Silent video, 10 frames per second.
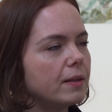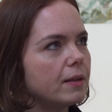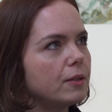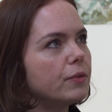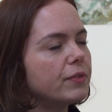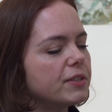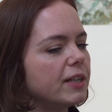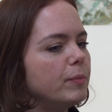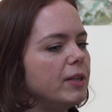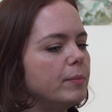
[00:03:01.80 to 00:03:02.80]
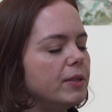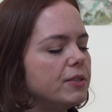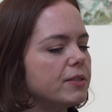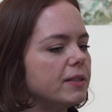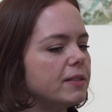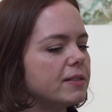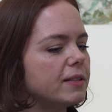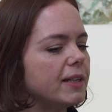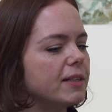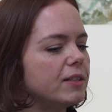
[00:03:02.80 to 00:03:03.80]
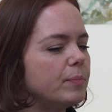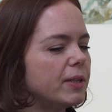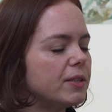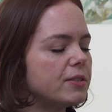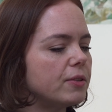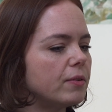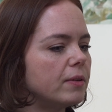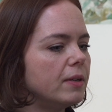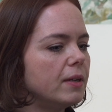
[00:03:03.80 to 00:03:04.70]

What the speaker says: A lot of the time the image is selected based on